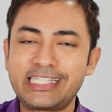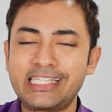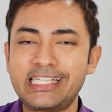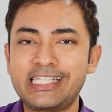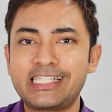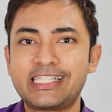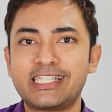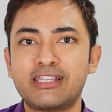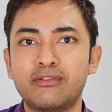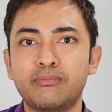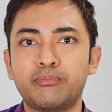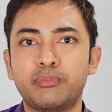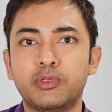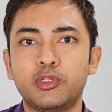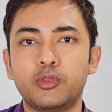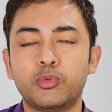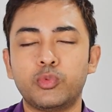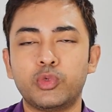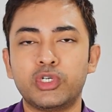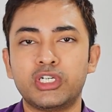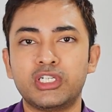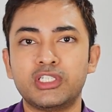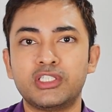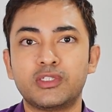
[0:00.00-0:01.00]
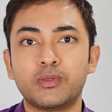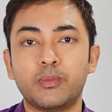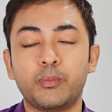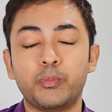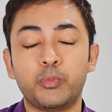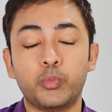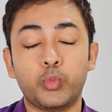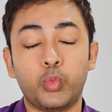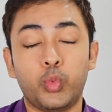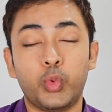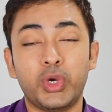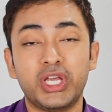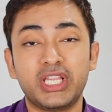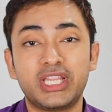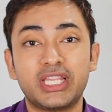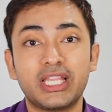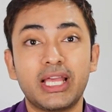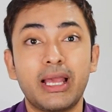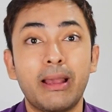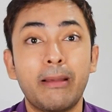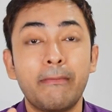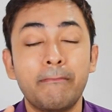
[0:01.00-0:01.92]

these simple words with